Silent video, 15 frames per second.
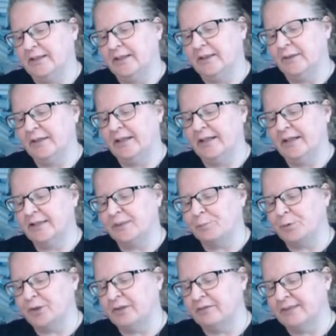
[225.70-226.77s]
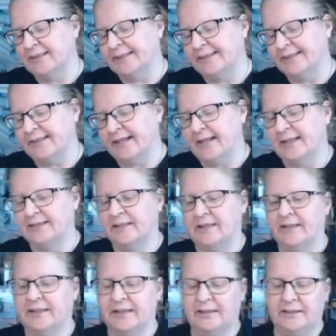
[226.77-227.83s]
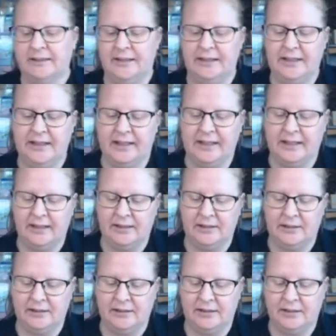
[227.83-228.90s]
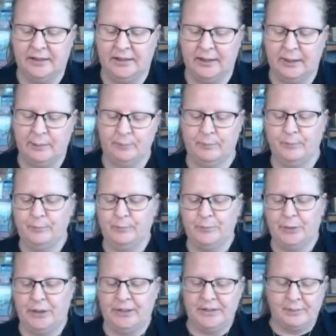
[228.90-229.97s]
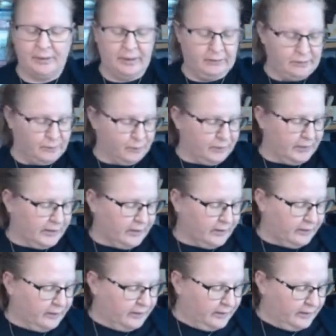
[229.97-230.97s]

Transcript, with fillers: he had his brother and his dad, and then he had Brittany's parents were there,